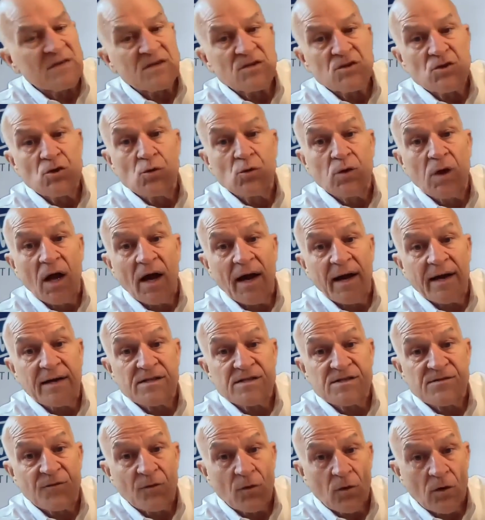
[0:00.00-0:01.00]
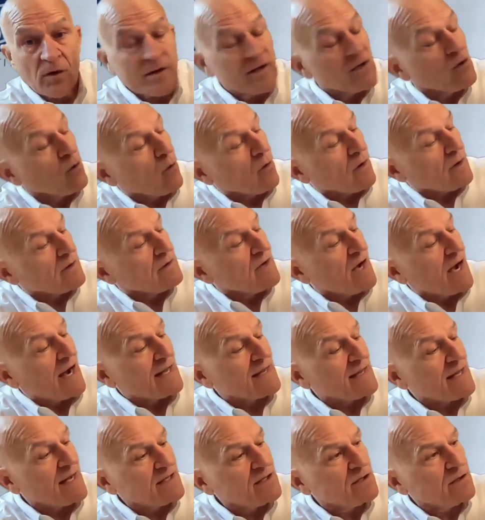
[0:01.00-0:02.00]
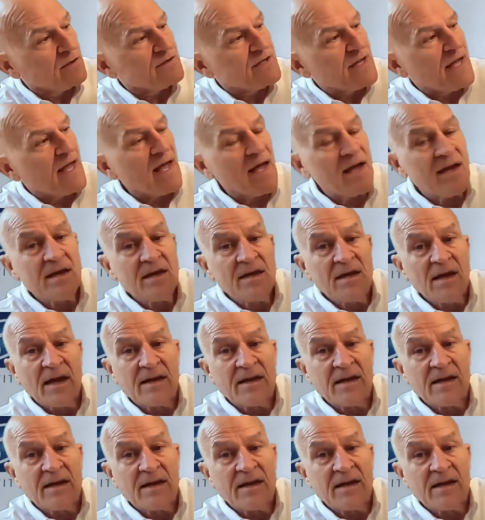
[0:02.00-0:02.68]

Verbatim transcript: Two lines for your highlight of your day.